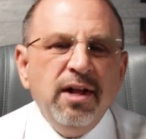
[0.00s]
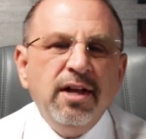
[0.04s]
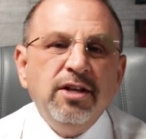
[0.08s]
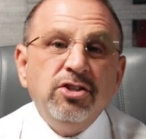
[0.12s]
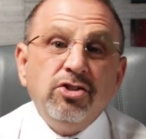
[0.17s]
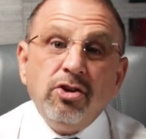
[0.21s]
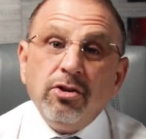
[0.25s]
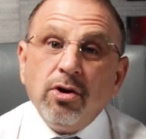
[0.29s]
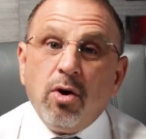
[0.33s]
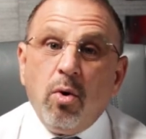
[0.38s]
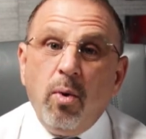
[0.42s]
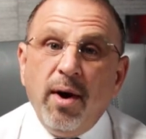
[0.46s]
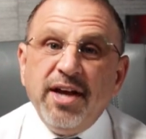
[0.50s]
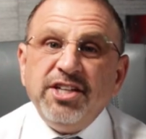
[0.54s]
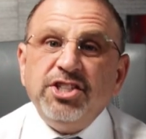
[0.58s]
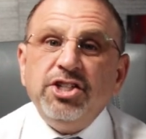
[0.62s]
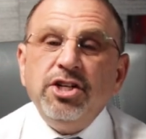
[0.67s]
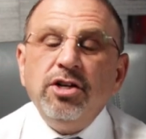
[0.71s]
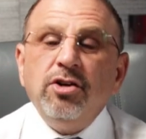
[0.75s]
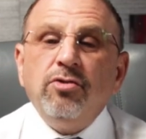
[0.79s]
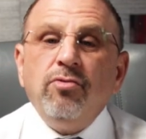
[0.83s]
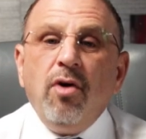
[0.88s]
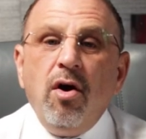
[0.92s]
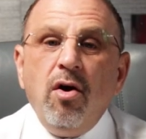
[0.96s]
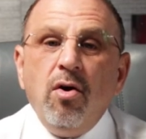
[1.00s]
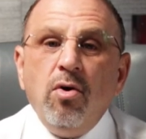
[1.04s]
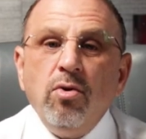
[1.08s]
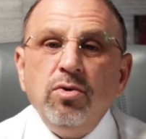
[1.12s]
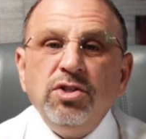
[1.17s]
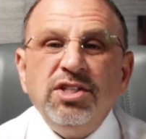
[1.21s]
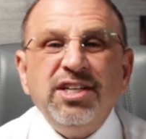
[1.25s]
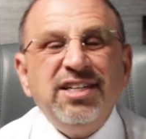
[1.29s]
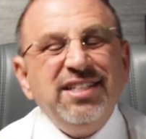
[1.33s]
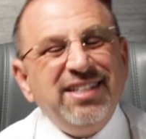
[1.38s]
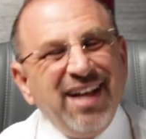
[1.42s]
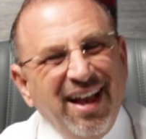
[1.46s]
So the question
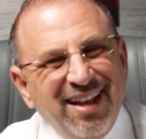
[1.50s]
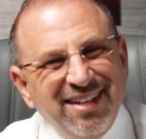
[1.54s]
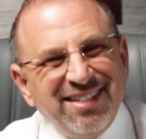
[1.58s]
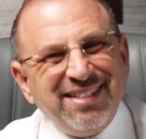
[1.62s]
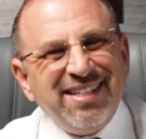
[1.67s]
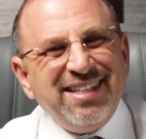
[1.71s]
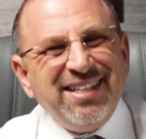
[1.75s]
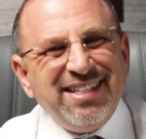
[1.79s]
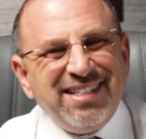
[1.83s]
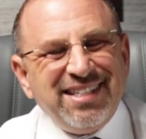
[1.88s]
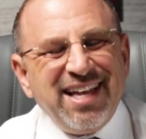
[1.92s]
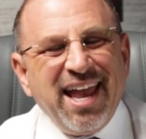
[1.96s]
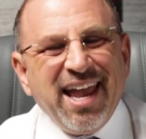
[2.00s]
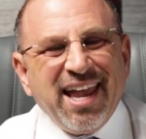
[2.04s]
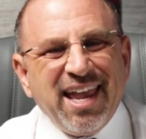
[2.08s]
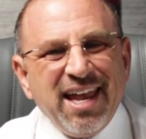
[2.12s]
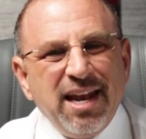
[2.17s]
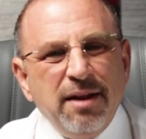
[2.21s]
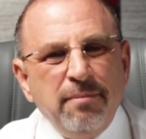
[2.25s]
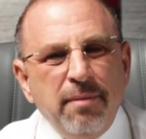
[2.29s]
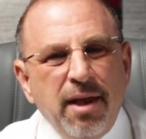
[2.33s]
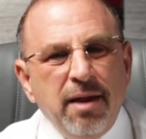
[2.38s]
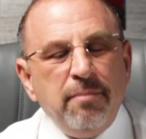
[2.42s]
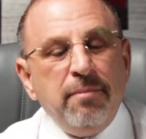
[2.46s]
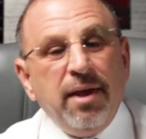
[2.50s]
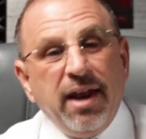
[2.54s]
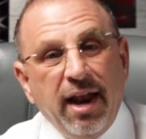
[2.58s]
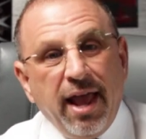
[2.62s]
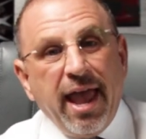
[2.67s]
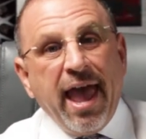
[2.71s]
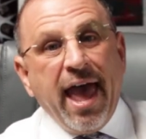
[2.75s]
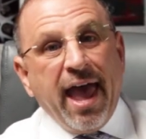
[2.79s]
arose does the Second Amendment